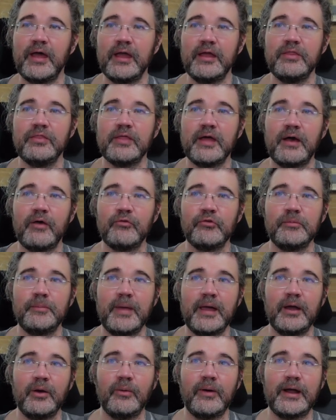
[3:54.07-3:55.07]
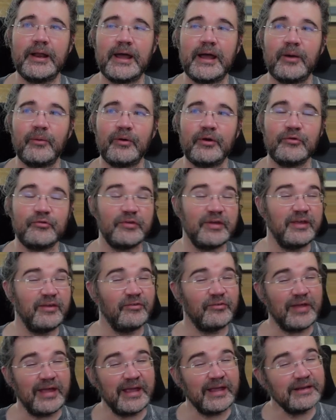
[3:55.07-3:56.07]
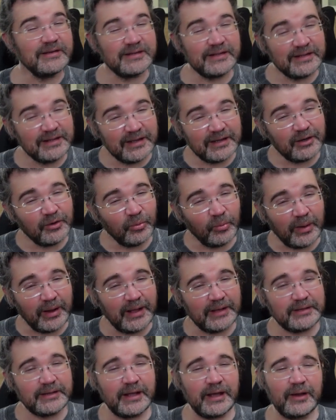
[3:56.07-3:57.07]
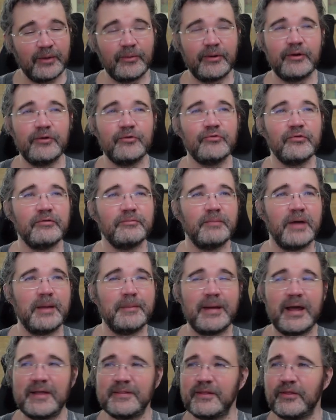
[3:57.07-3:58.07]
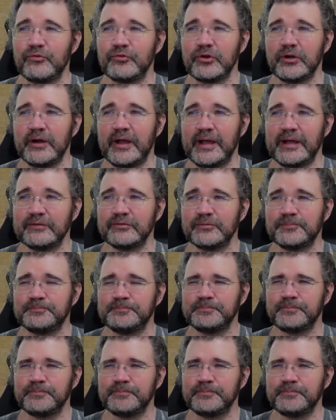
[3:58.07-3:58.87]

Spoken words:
8,000 megawatt hours is 8 gigawatt hours, if my math is correct.